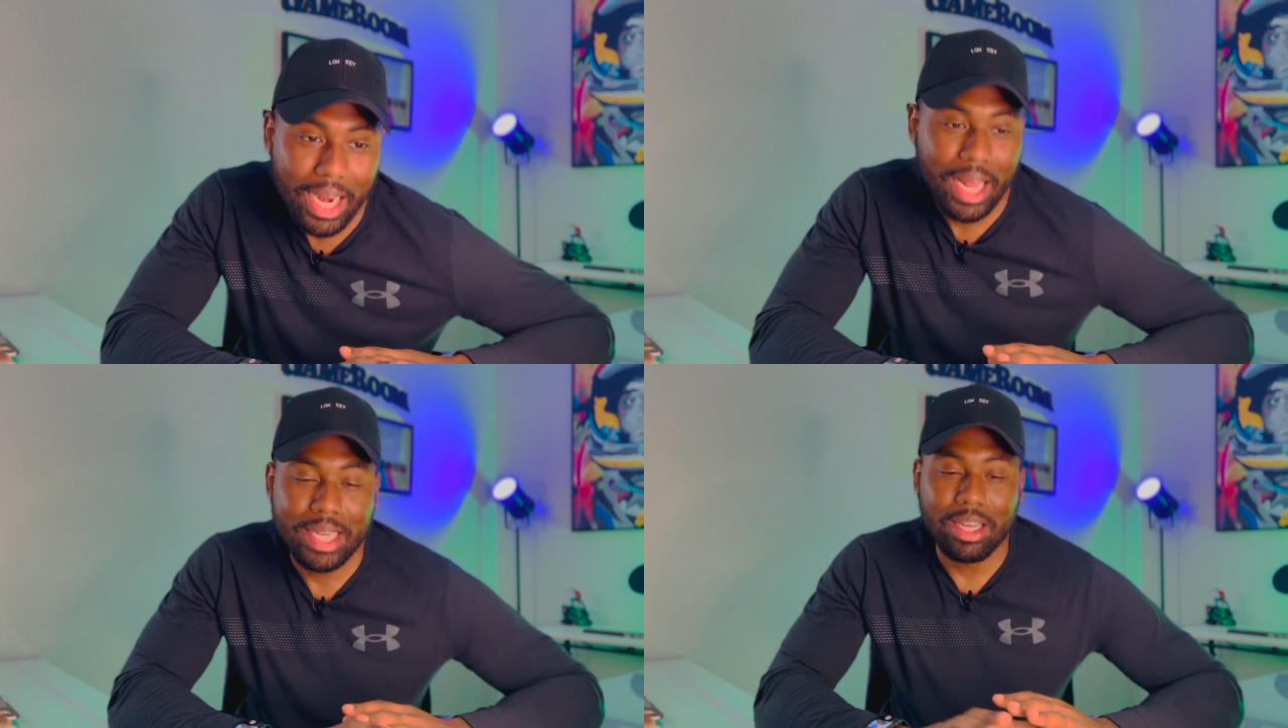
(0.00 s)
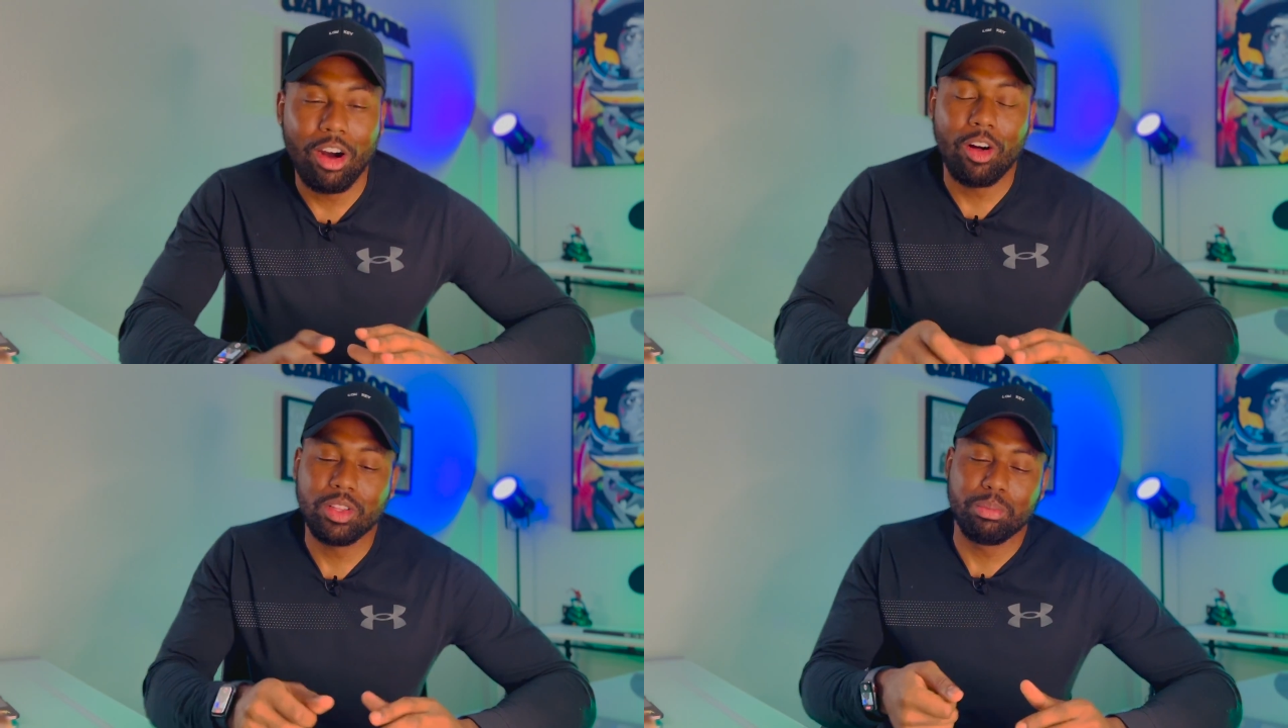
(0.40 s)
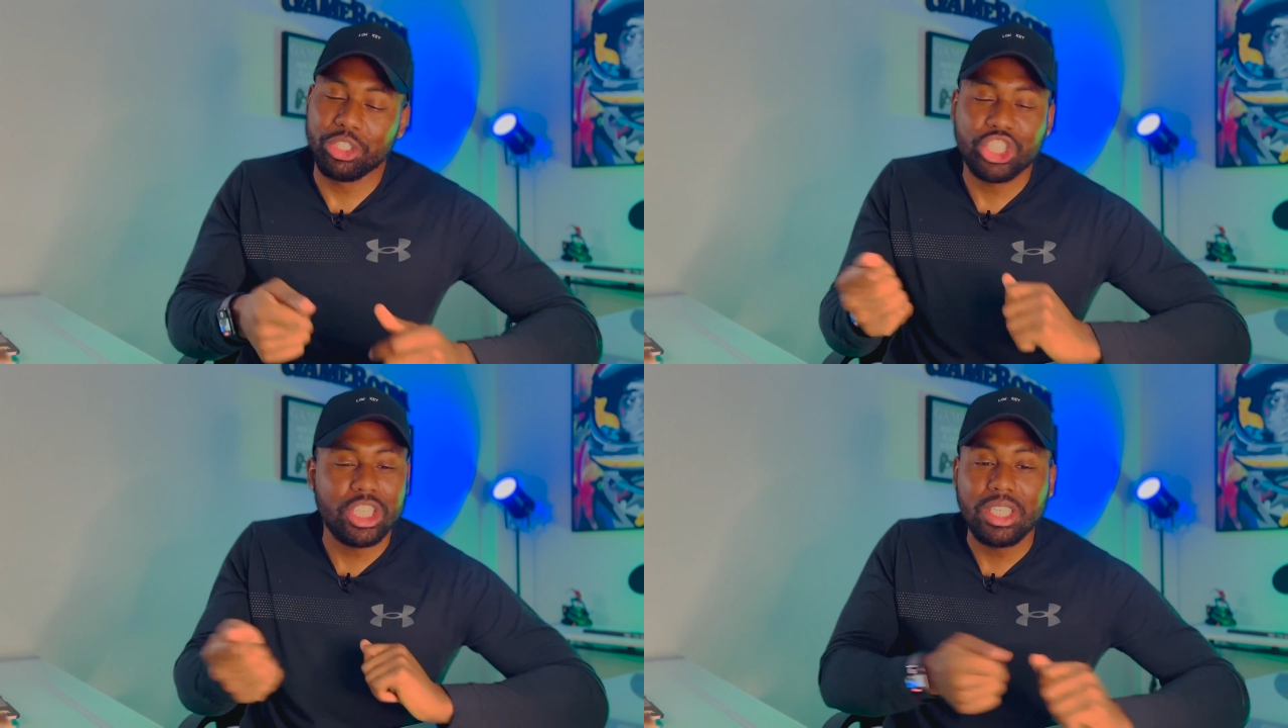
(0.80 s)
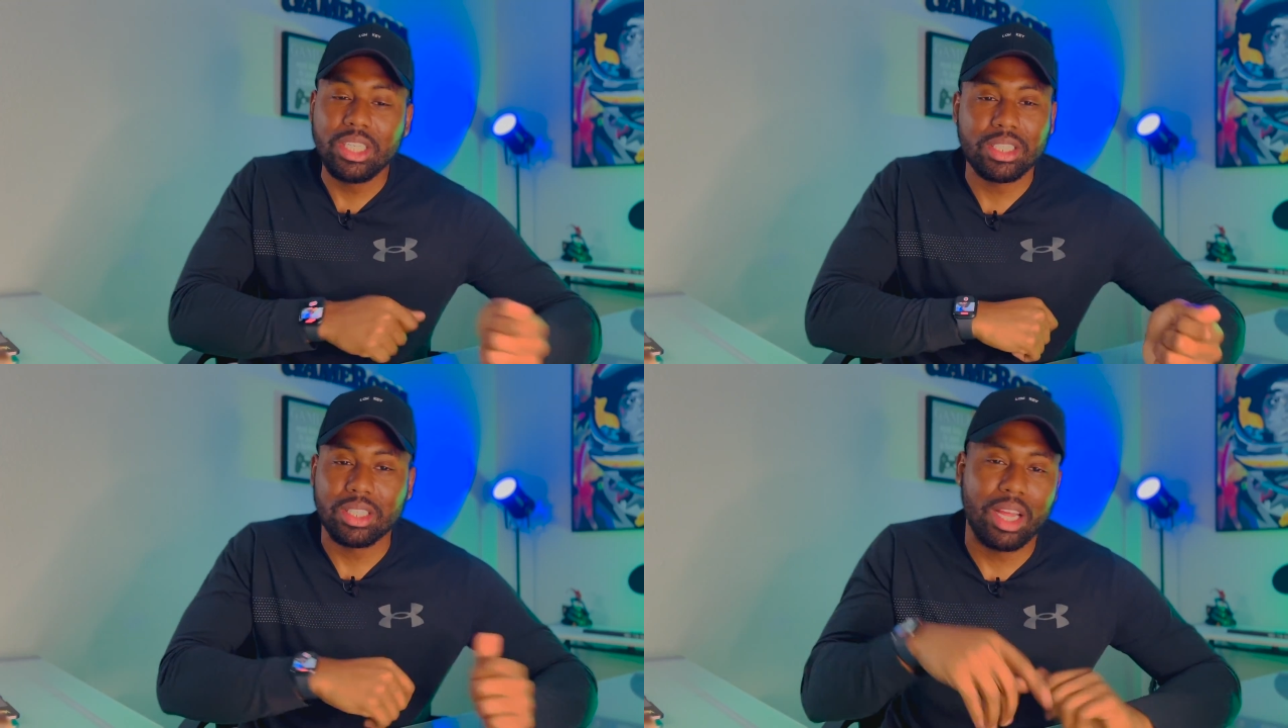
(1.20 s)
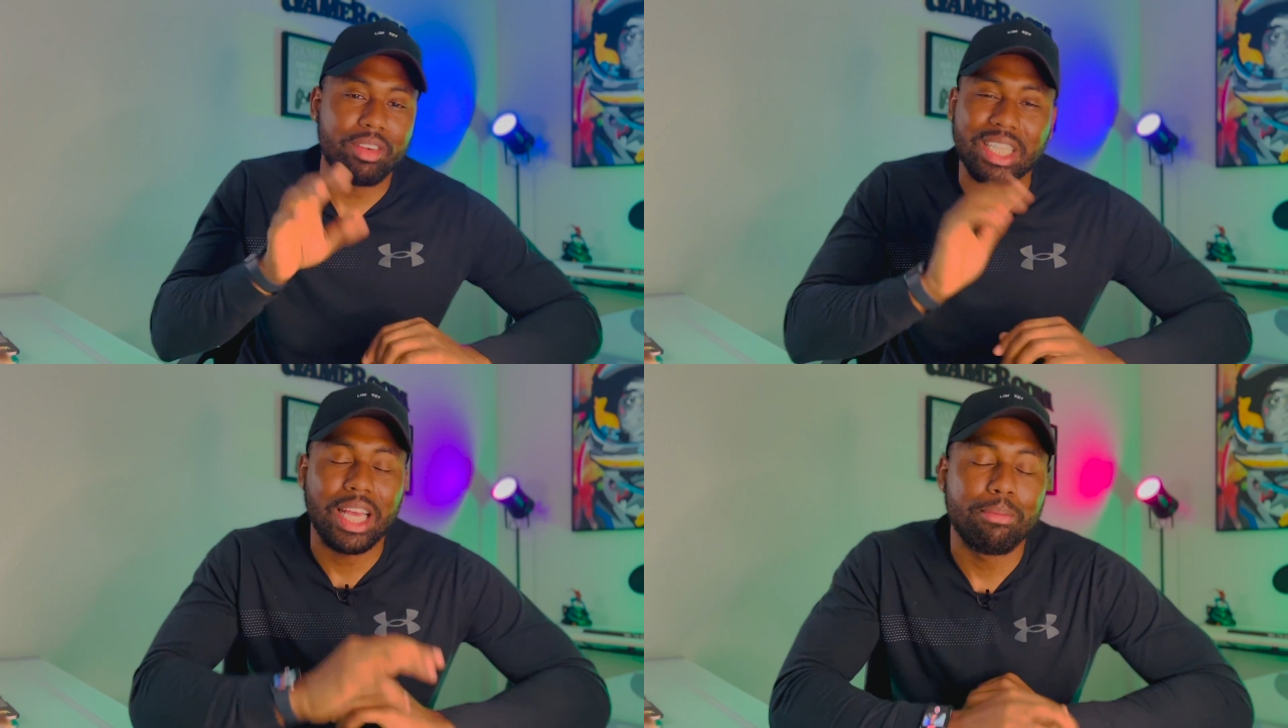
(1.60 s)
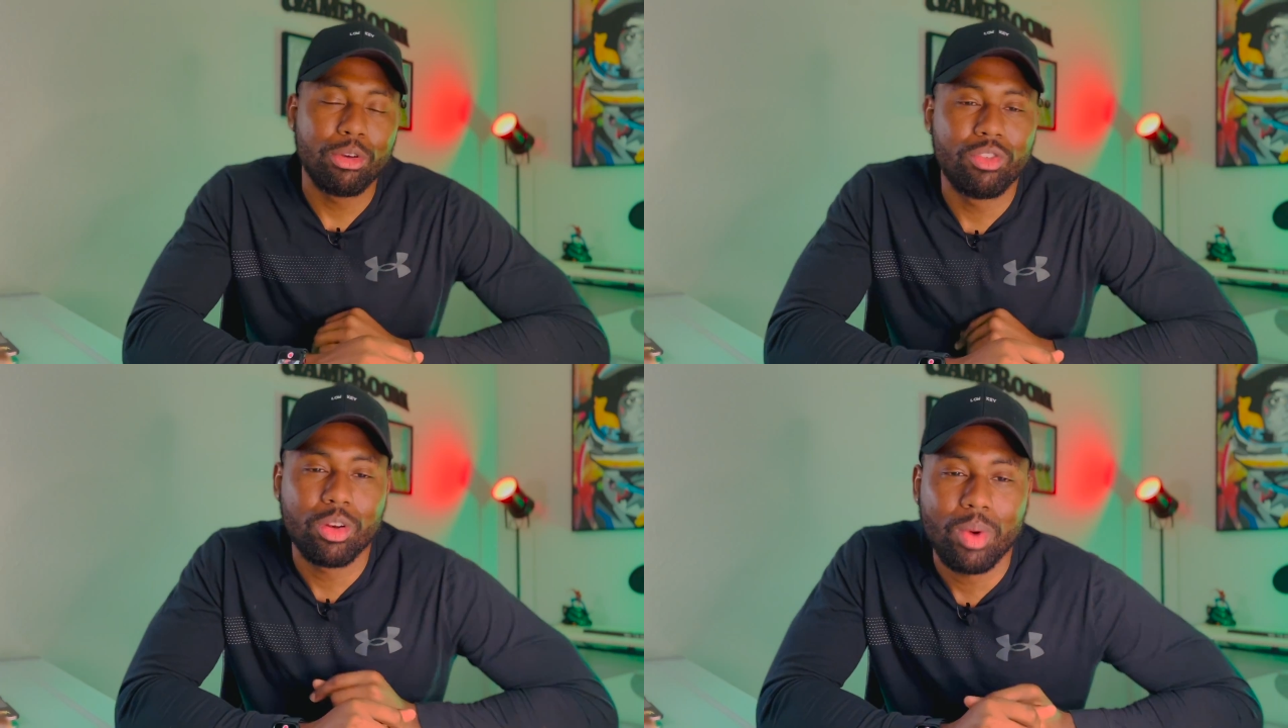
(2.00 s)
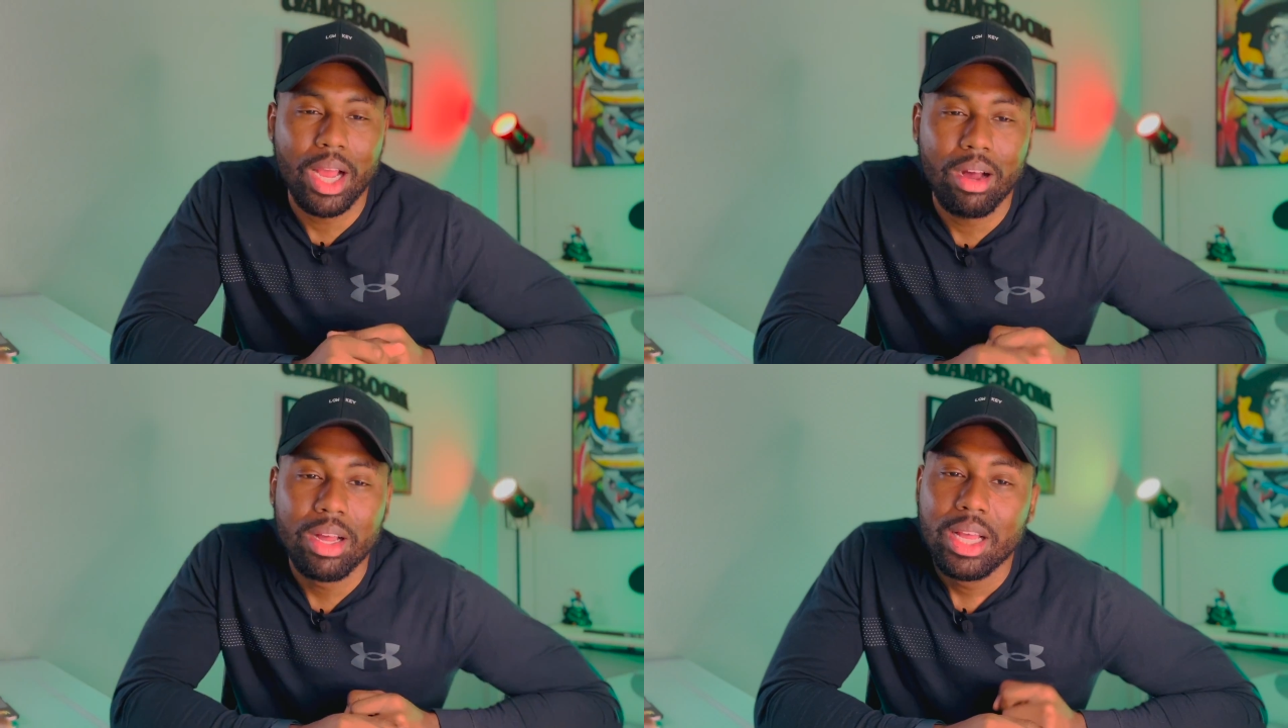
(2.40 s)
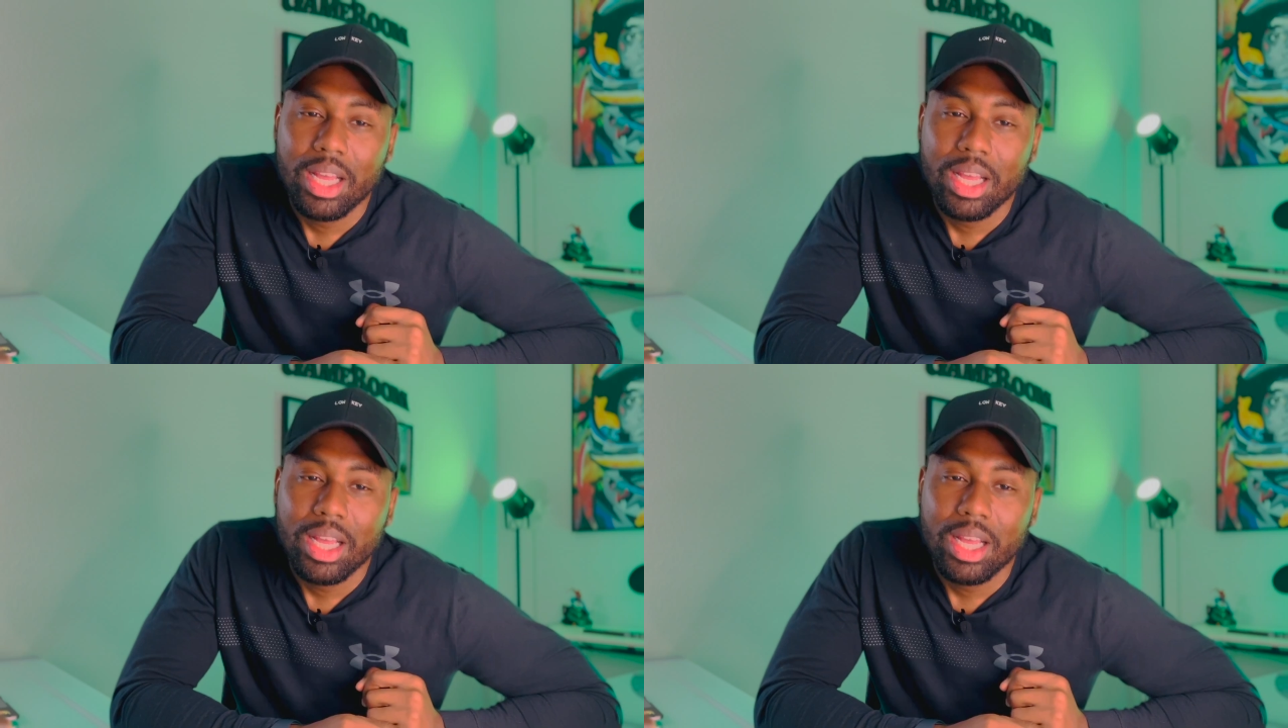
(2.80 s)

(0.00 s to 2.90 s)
Like all the machines and everything moving around.